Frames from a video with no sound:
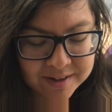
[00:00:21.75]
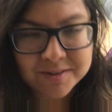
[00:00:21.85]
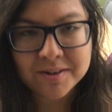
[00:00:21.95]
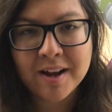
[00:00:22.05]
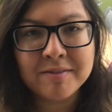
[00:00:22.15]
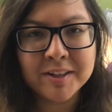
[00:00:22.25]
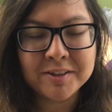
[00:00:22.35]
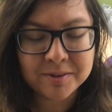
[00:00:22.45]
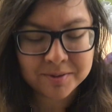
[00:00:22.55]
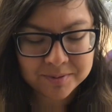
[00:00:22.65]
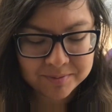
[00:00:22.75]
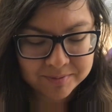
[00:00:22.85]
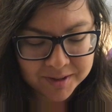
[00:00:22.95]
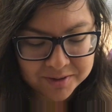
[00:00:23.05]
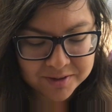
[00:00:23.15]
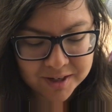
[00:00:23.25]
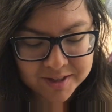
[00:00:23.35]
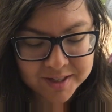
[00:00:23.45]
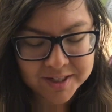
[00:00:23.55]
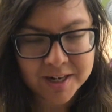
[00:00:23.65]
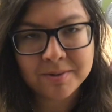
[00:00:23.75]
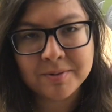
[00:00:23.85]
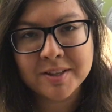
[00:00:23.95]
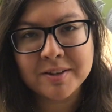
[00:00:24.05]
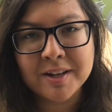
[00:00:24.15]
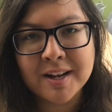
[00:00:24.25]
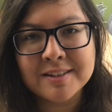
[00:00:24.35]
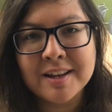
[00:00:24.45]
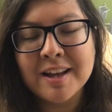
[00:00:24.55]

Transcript: So I have like two little stories to share with you guys.